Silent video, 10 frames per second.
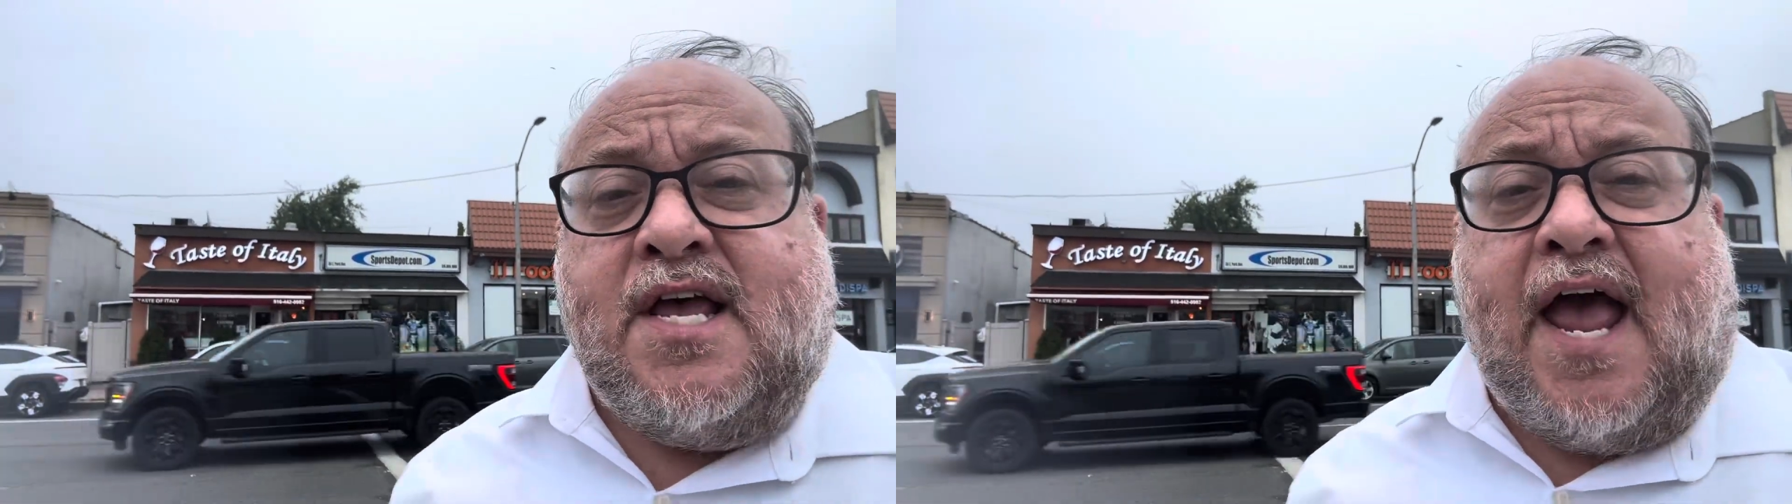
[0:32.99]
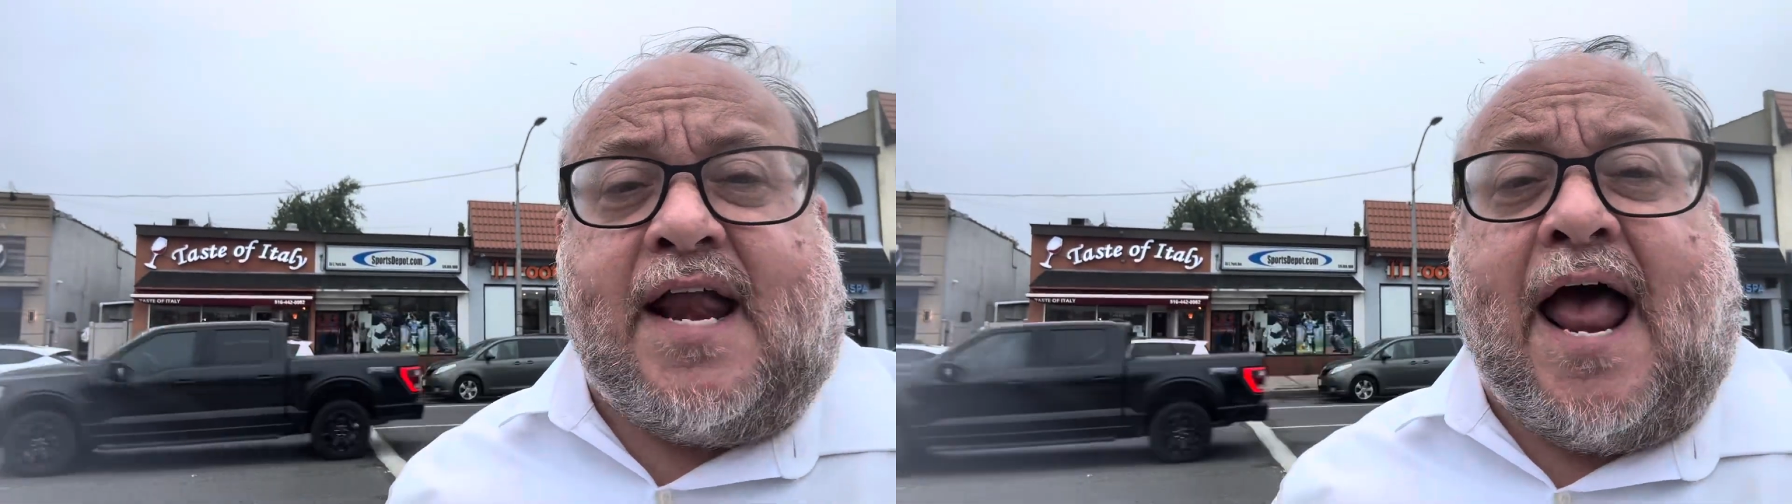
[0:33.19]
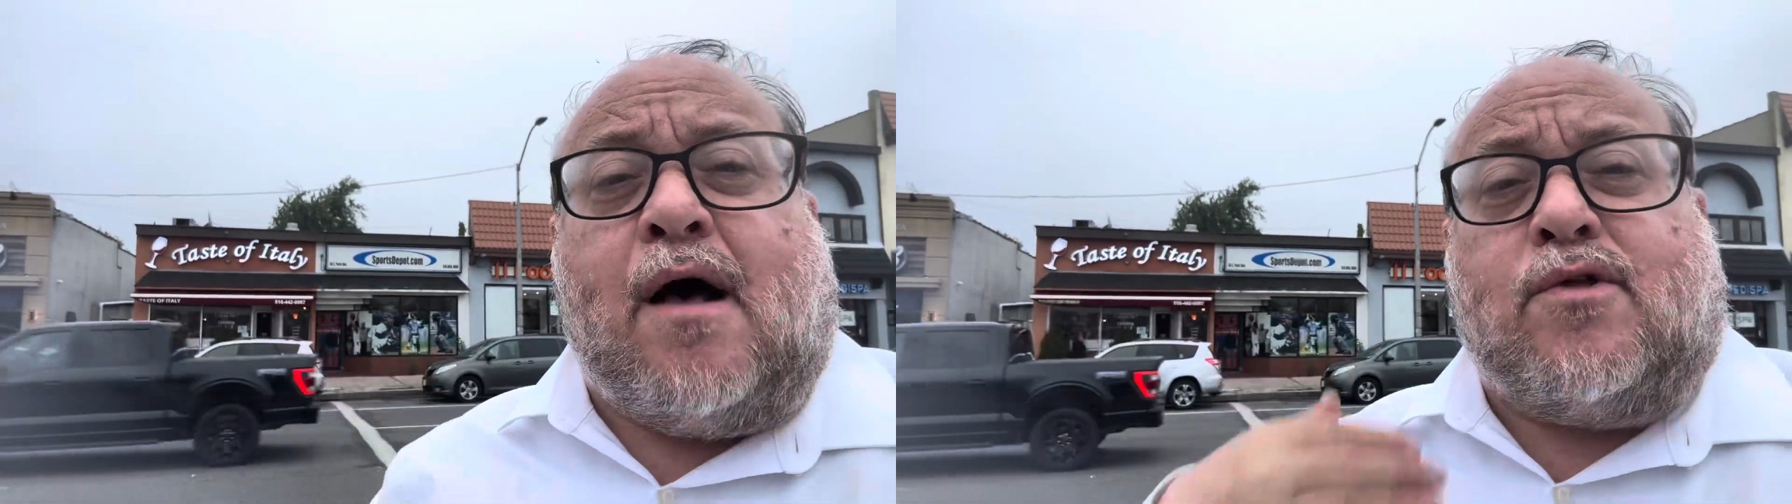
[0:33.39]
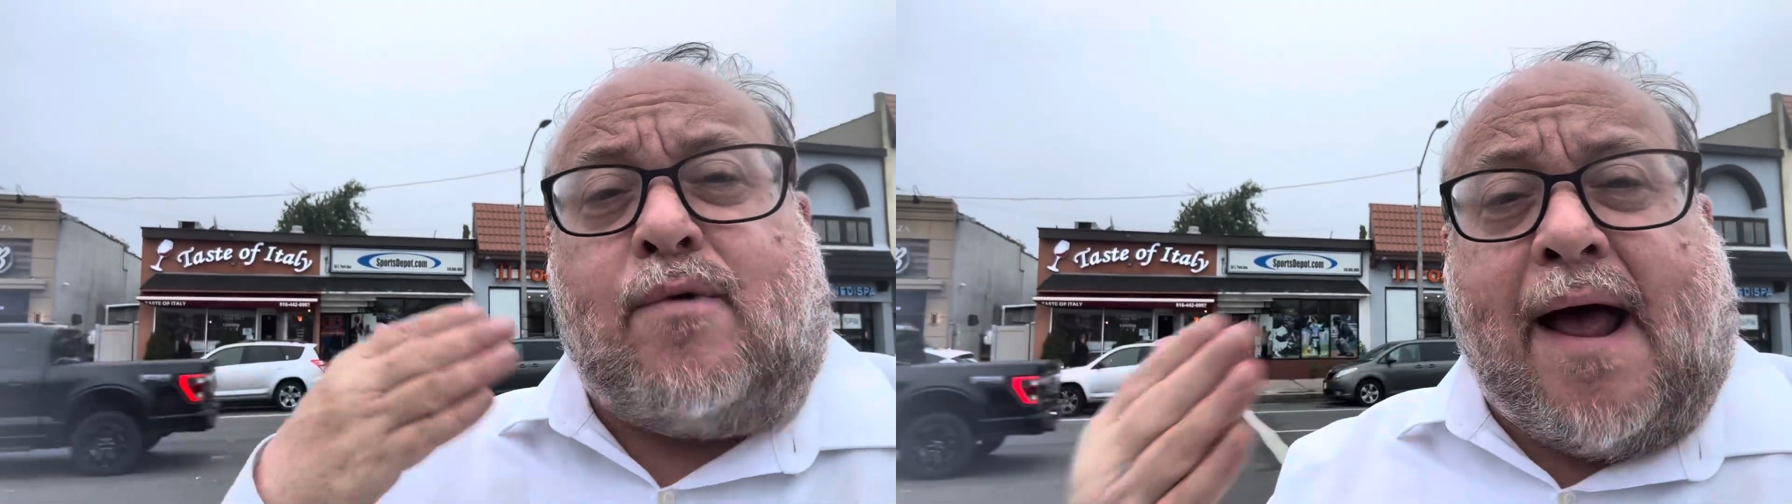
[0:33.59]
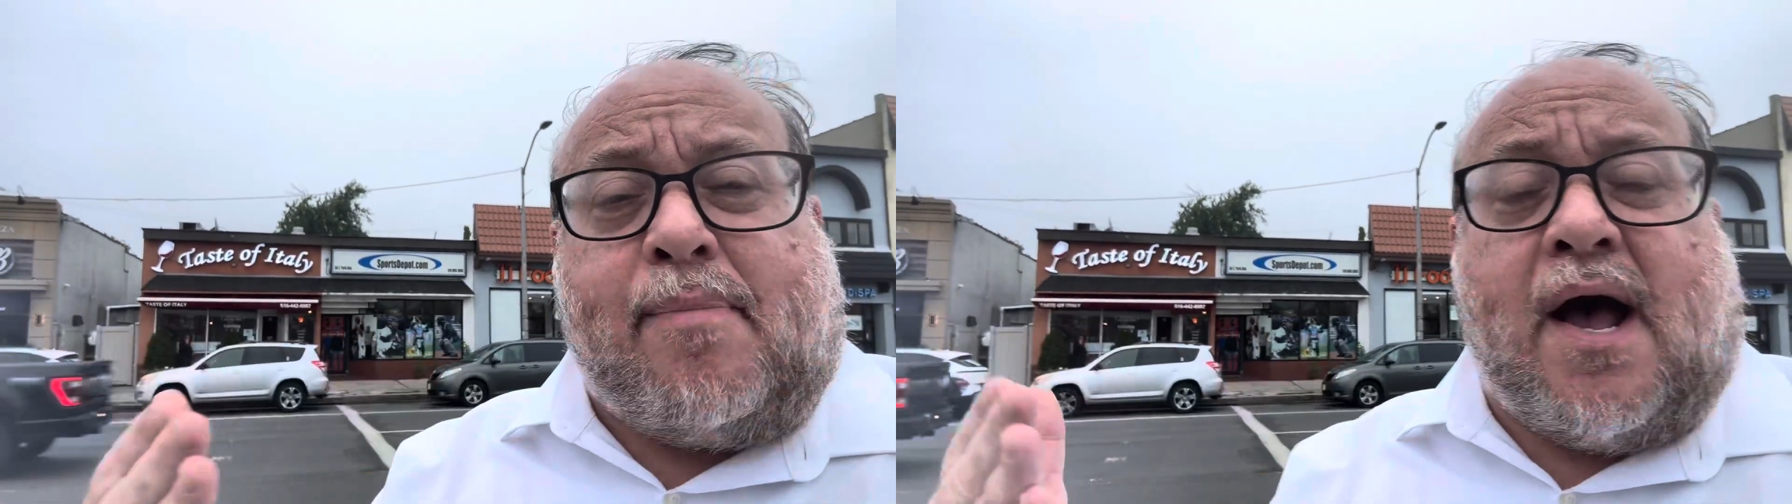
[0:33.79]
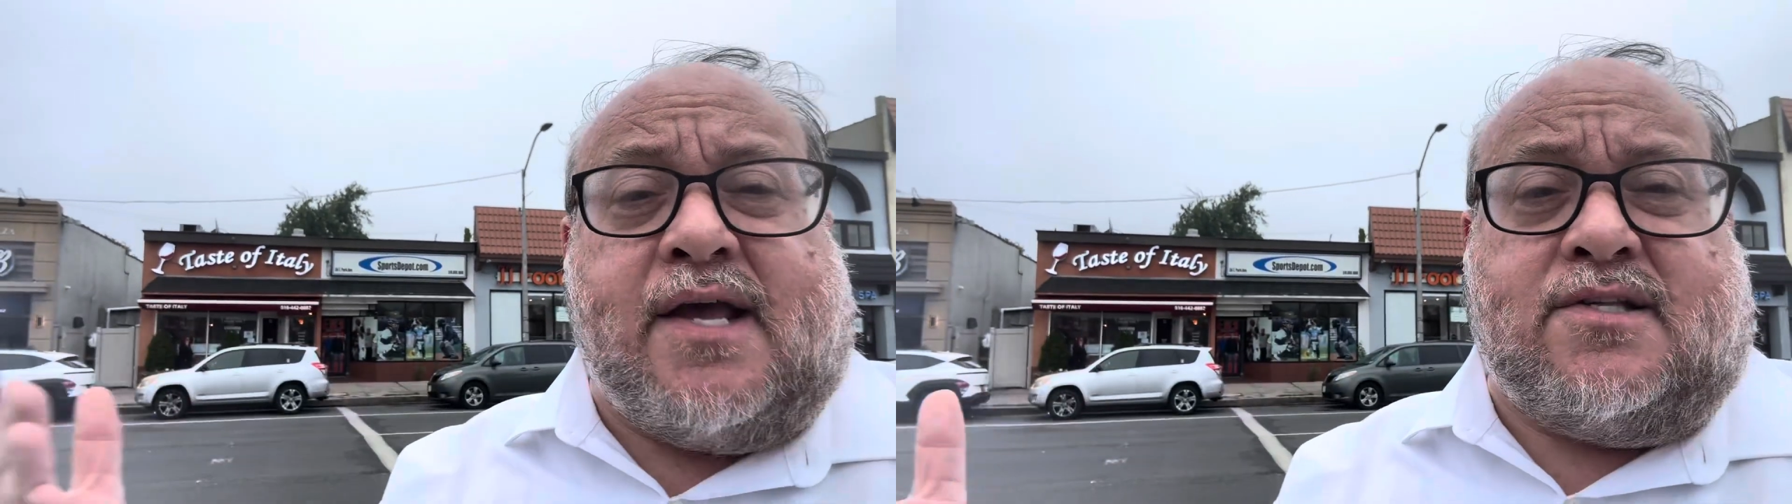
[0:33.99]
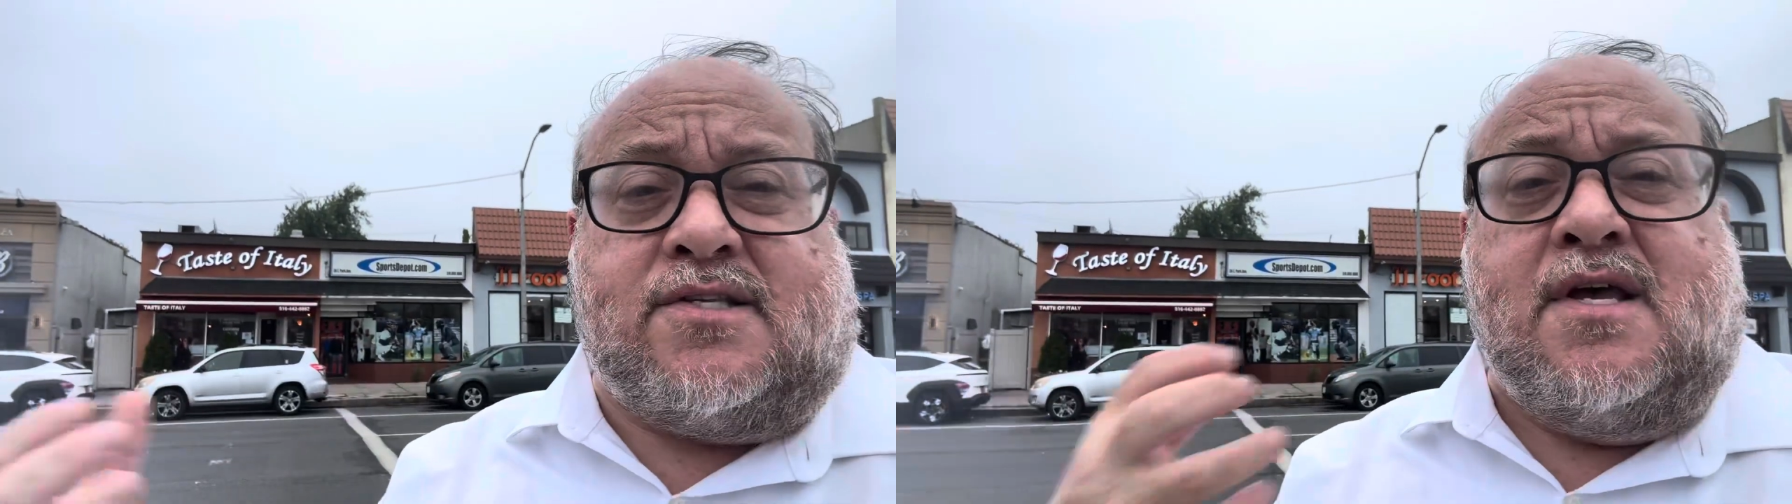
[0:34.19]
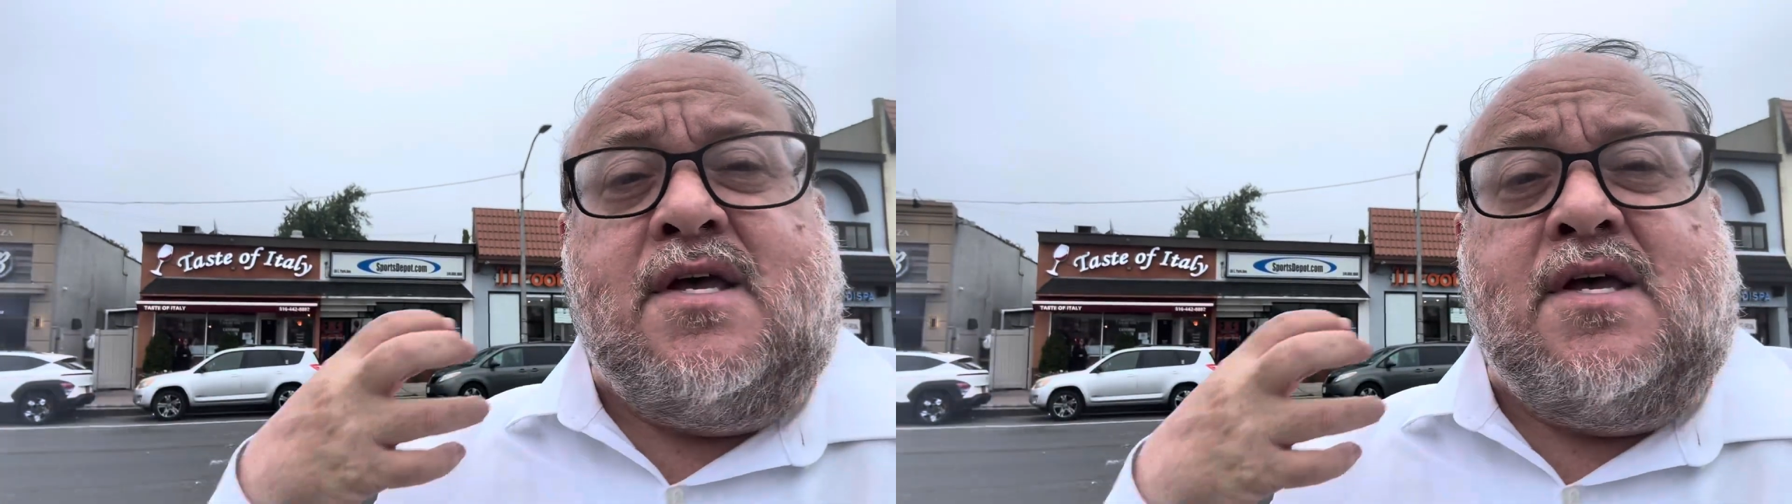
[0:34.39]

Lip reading: and how the rabbis